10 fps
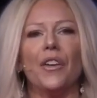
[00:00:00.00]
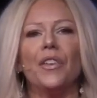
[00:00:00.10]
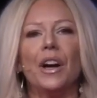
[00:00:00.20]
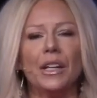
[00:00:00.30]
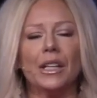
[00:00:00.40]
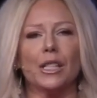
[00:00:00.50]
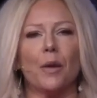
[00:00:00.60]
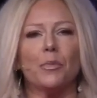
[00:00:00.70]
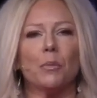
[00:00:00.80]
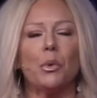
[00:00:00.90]
of
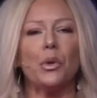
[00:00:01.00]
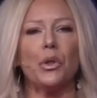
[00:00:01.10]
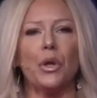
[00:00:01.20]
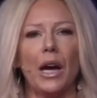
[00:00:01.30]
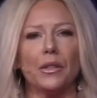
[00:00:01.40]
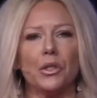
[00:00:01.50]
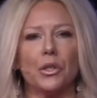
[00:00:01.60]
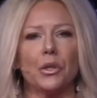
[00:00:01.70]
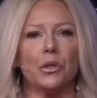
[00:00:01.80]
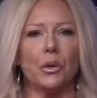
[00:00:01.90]
unacceptable
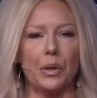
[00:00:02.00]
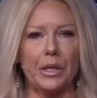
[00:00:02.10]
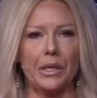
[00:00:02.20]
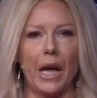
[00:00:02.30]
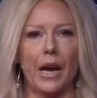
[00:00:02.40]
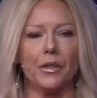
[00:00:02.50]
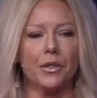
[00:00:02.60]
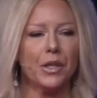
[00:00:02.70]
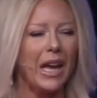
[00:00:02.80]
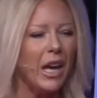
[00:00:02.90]
thoughts or
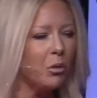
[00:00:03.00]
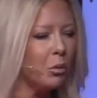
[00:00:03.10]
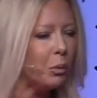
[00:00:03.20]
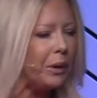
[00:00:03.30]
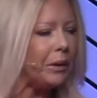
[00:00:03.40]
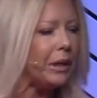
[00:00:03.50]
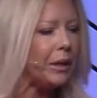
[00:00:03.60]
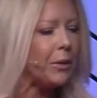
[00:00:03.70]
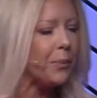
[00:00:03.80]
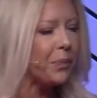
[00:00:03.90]
desires. And
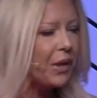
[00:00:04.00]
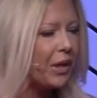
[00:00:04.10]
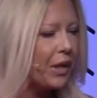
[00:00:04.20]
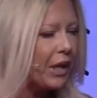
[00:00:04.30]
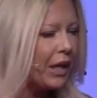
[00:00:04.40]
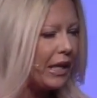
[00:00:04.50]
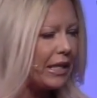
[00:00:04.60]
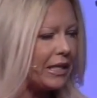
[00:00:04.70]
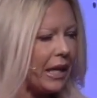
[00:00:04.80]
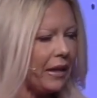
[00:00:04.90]
really,
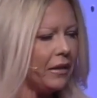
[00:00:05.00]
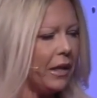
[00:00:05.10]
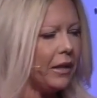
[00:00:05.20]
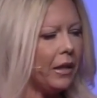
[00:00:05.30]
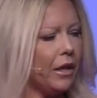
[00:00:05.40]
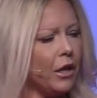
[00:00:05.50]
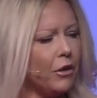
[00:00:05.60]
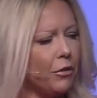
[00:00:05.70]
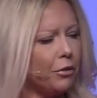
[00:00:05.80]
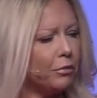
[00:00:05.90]
it's kind of like
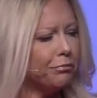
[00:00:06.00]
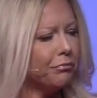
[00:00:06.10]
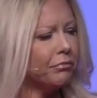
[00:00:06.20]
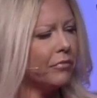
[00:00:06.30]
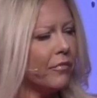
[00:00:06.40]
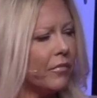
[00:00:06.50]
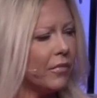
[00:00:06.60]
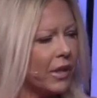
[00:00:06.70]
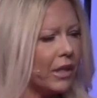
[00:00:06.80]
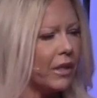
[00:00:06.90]
if
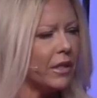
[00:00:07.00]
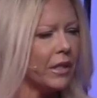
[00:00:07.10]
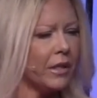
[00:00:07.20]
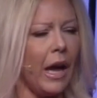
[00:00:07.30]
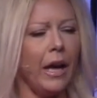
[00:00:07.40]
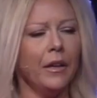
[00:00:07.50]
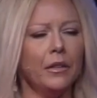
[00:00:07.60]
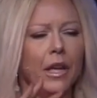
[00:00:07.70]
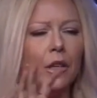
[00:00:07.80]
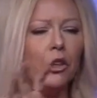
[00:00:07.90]

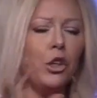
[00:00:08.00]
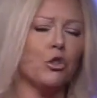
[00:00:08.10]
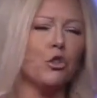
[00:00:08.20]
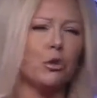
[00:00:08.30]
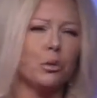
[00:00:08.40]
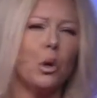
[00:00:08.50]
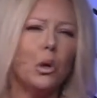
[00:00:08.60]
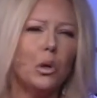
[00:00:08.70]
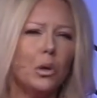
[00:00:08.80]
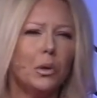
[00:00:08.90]
denial and
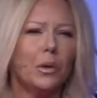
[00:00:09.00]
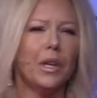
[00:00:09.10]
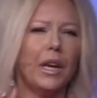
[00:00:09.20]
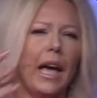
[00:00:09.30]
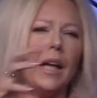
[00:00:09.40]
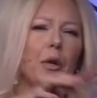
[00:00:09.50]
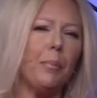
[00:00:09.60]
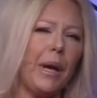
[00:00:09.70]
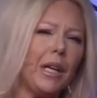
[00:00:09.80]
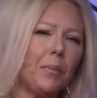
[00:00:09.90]
control had a
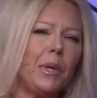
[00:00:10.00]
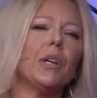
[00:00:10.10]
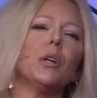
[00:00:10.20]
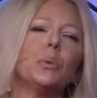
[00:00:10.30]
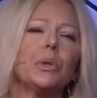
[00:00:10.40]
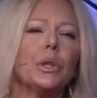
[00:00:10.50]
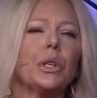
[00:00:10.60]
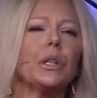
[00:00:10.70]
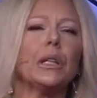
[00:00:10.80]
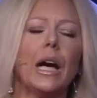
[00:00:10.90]
baby, it would
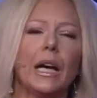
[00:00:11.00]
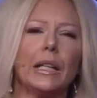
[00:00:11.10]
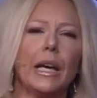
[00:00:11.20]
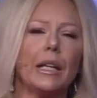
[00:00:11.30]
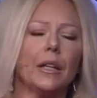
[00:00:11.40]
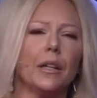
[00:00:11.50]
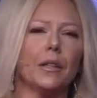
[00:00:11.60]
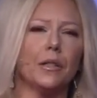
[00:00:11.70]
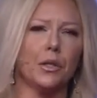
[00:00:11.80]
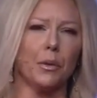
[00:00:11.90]
look a lot like
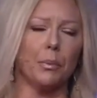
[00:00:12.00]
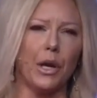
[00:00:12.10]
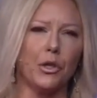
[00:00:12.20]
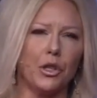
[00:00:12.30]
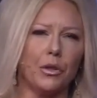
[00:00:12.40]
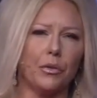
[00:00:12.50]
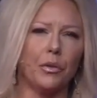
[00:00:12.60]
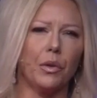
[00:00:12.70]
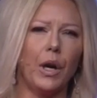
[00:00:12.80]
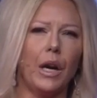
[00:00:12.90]
suppression,
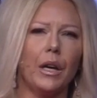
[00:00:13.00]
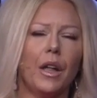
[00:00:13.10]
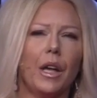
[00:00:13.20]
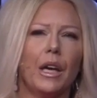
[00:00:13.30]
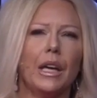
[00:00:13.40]
okay?